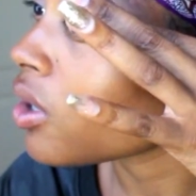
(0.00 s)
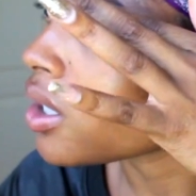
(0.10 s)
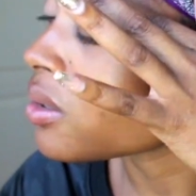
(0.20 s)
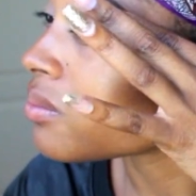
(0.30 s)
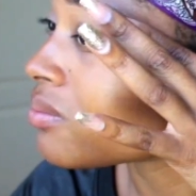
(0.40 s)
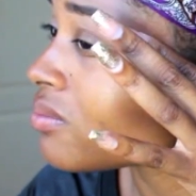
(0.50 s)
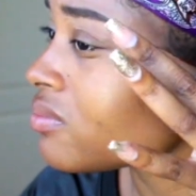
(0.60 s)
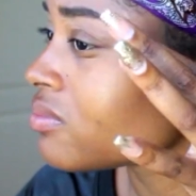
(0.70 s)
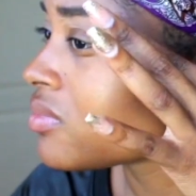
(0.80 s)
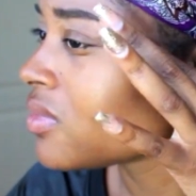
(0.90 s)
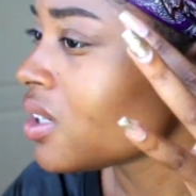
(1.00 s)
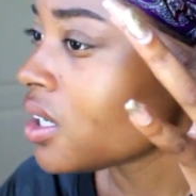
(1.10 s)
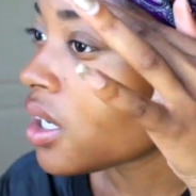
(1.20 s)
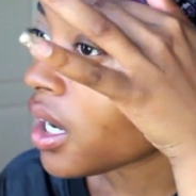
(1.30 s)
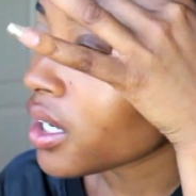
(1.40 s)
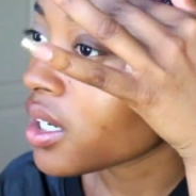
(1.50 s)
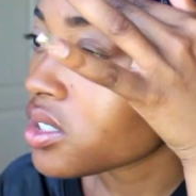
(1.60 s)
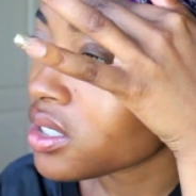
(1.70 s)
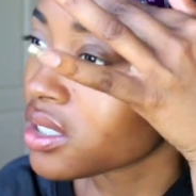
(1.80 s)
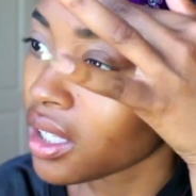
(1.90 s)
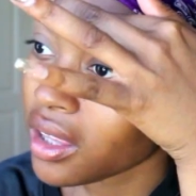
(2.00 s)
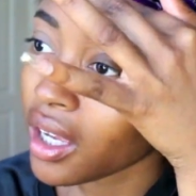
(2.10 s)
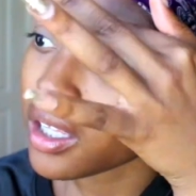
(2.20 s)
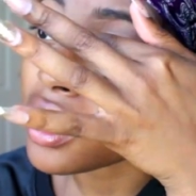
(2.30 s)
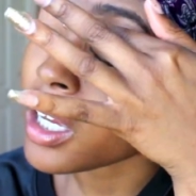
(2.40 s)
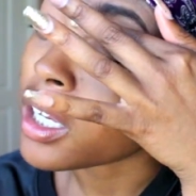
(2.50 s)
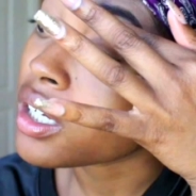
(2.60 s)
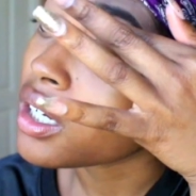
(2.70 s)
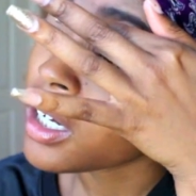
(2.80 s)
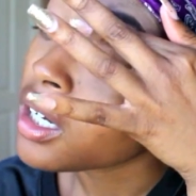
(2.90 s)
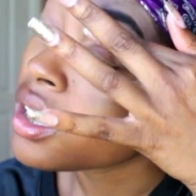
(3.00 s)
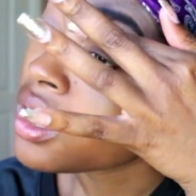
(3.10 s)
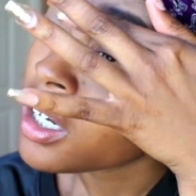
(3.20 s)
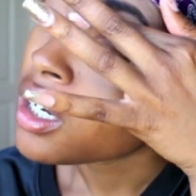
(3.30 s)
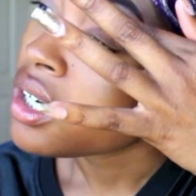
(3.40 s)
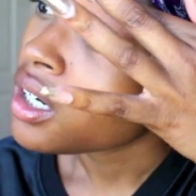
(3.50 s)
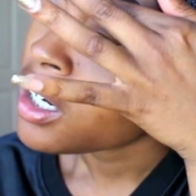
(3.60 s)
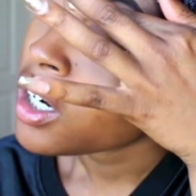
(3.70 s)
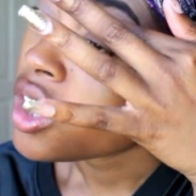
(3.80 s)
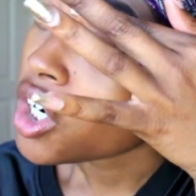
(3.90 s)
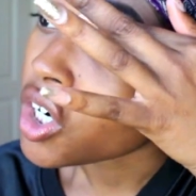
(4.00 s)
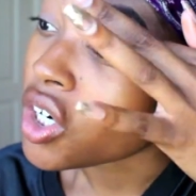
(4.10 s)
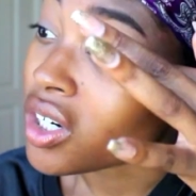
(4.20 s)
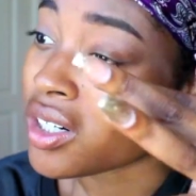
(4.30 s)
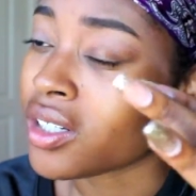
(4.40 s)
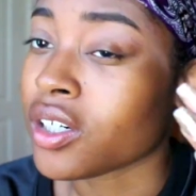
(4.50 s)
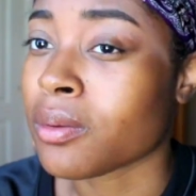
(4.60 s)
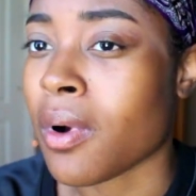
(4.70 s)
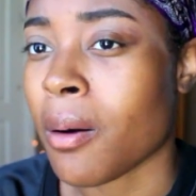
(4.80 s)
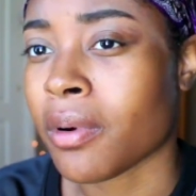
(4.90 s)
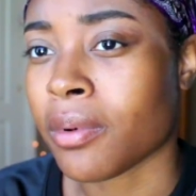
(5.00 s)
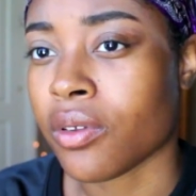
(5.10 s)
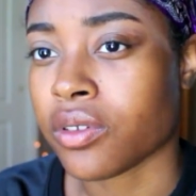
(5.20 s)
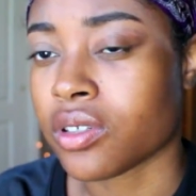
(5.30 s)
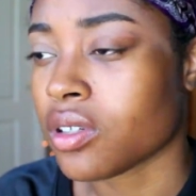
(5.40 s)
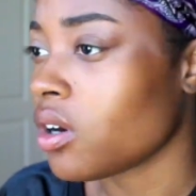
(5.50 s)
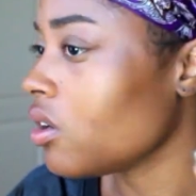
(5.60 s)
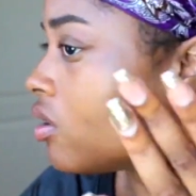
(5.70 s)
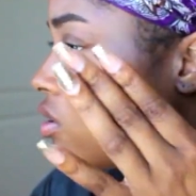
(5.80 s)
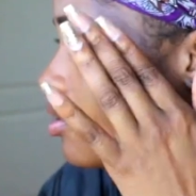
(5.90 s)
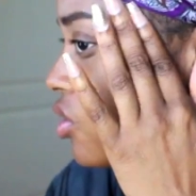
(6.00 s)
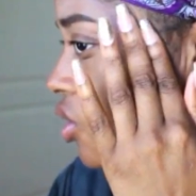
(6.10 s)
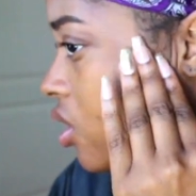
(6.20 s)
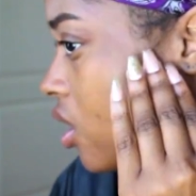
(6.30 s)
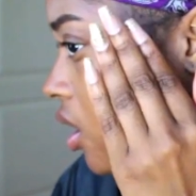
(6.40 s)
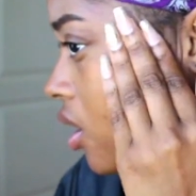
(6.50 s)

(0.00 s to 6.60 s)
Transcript: um i guess she said that like her and her mom are both adults or